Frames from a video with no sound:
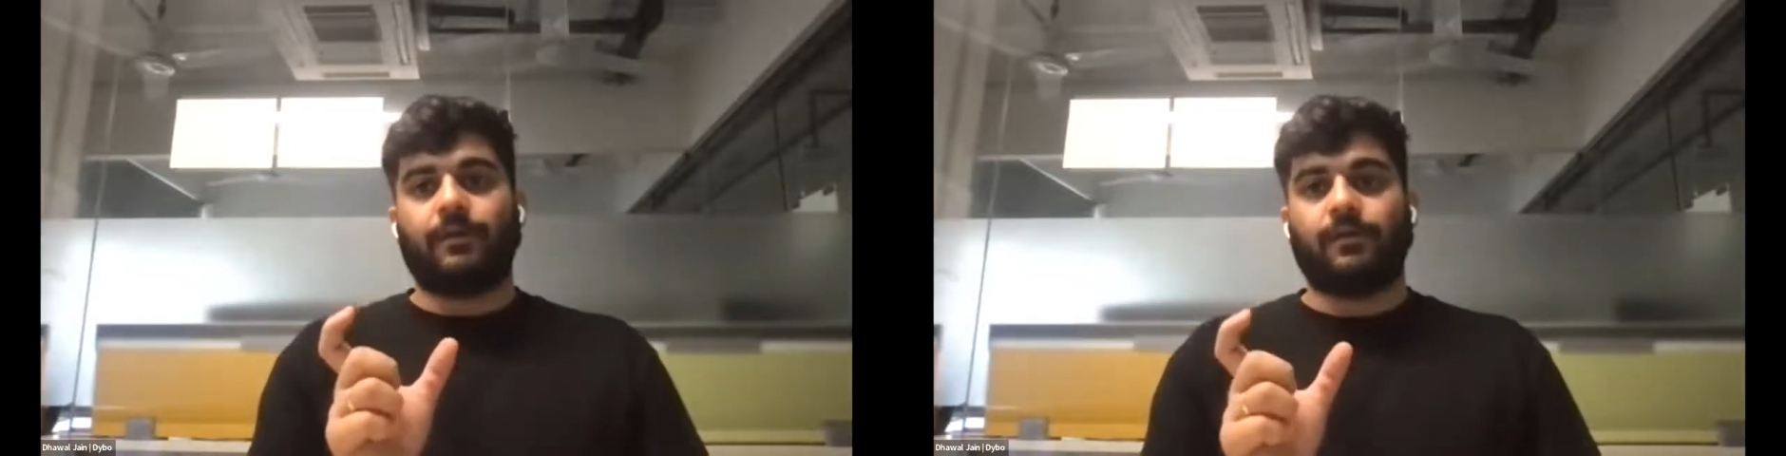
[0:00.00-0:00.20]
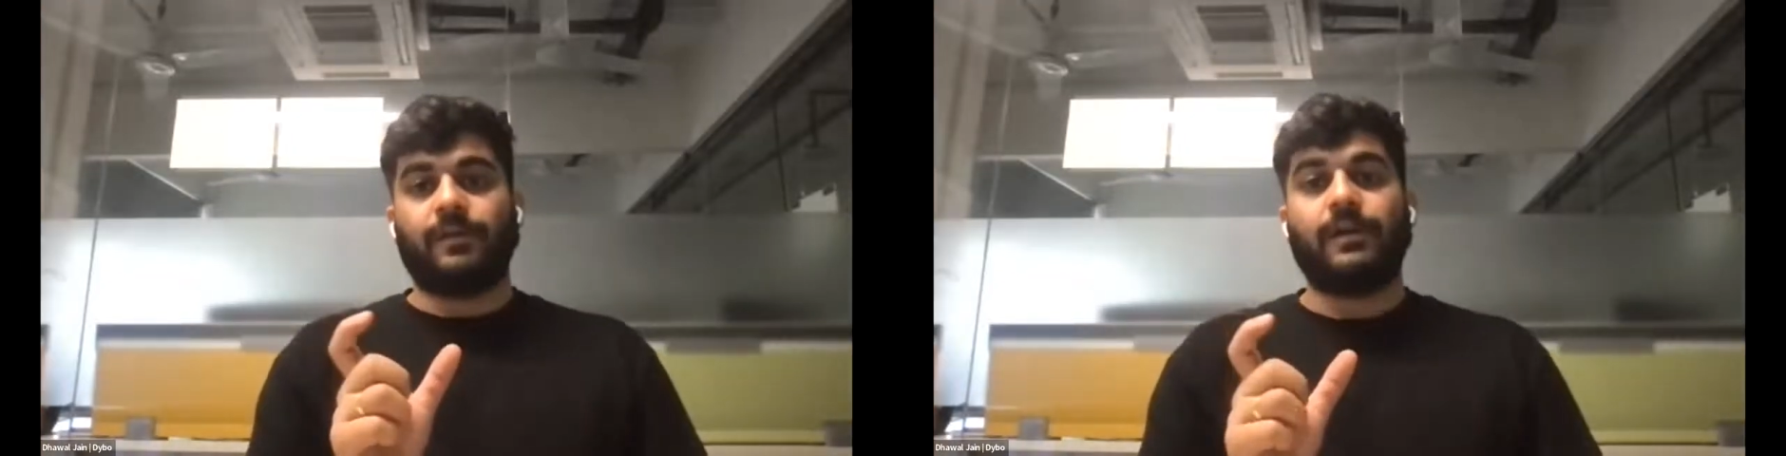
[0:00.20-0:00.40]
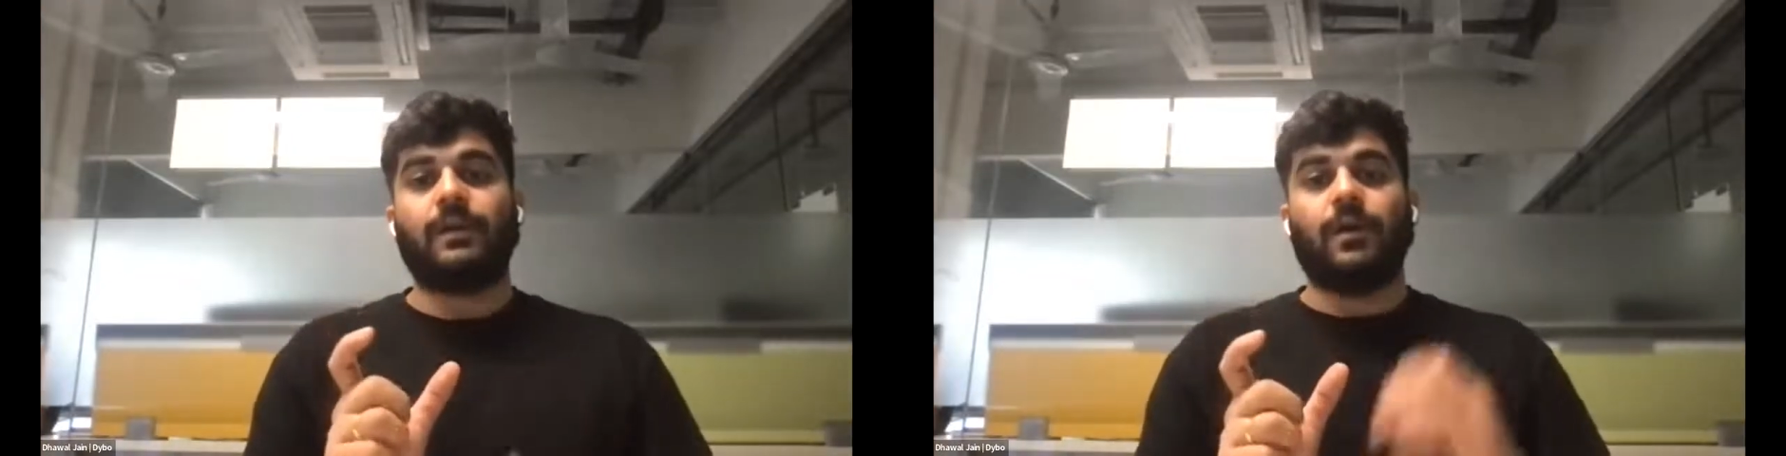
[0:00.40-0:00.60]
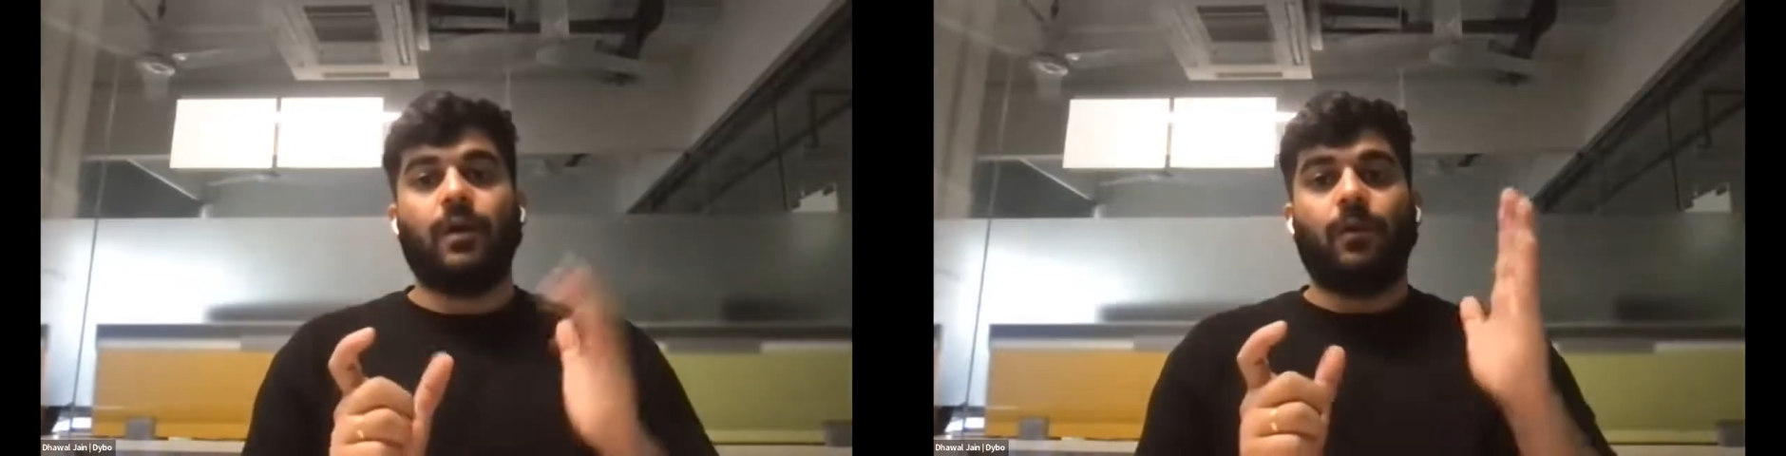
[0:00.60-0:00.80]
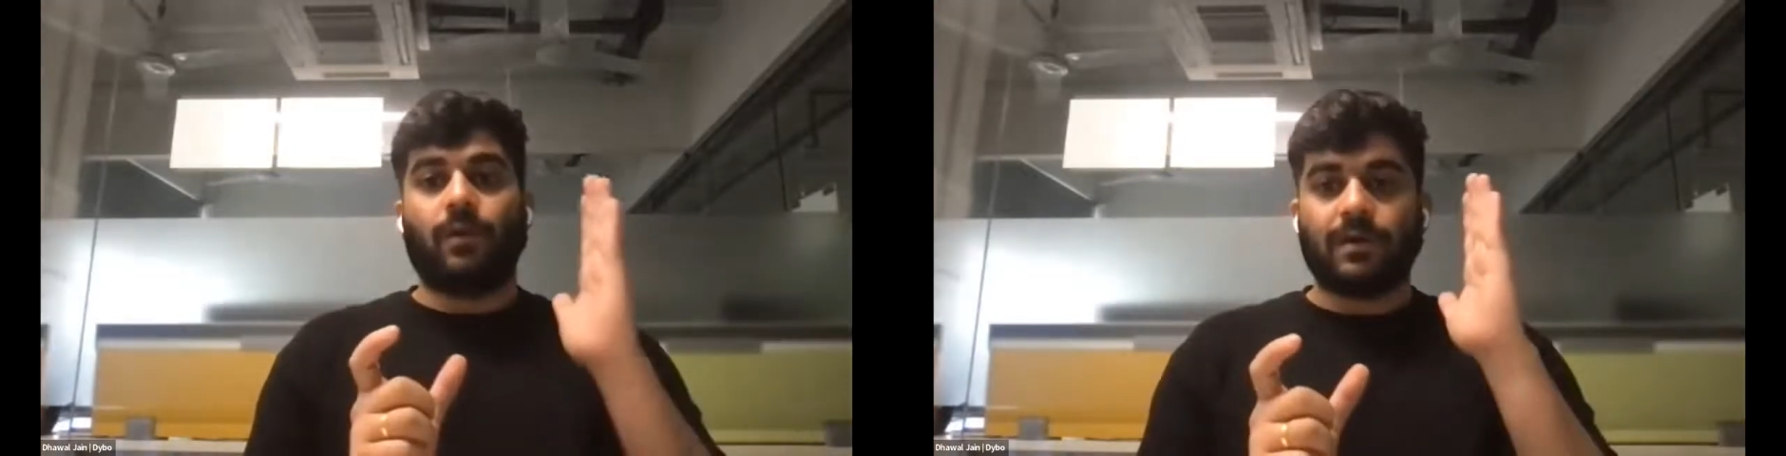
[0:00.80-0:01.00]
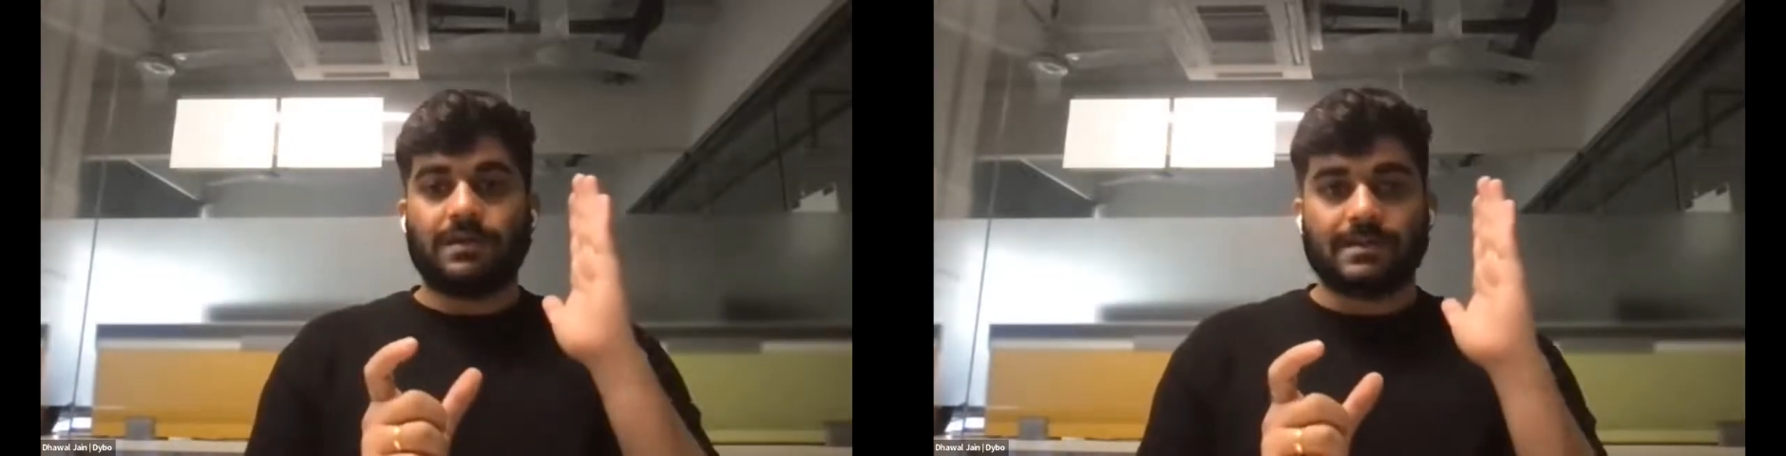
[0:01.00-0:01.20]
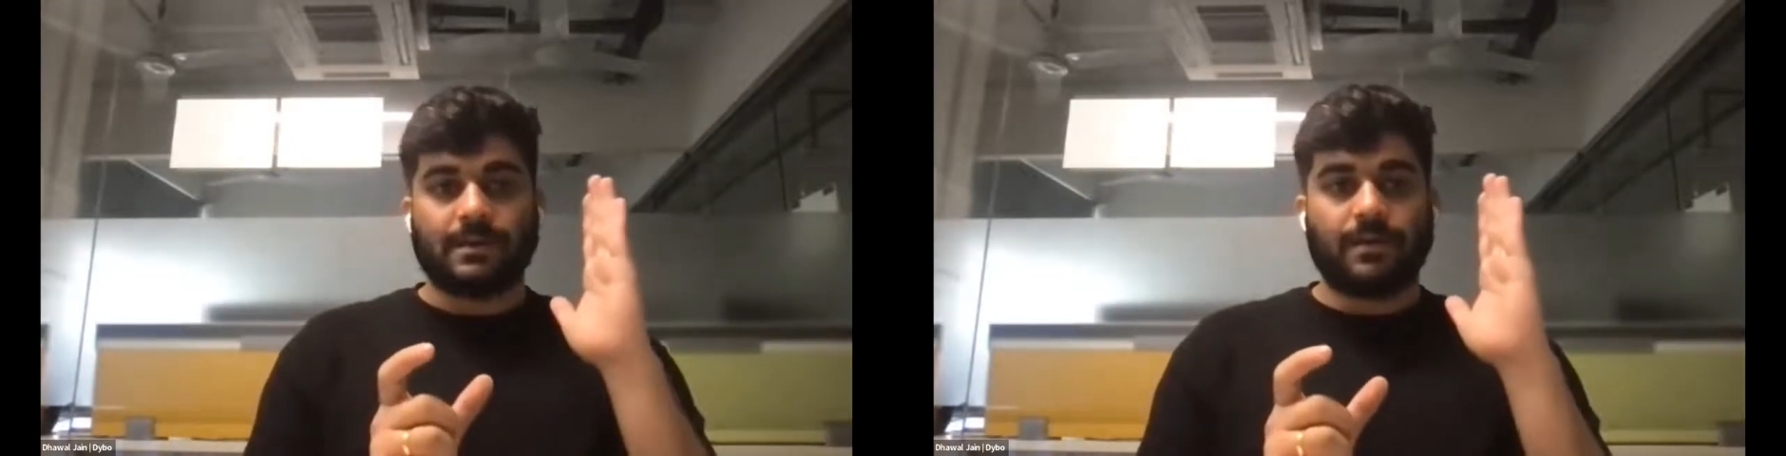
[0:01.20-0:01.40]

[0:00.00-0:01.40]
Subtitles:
of it was